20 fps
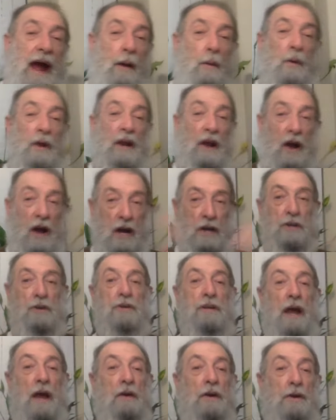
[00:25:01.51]
I want to
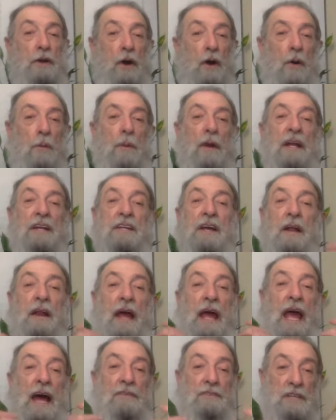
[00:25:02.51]
hunker down at home until
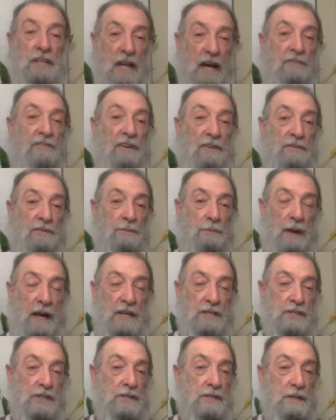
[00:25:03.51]
I have enough
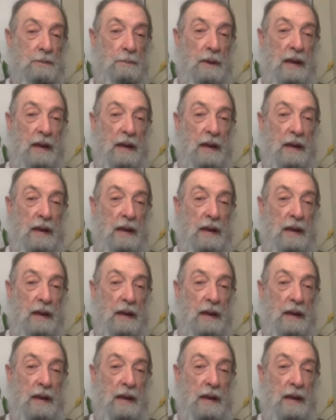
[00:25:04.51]
information to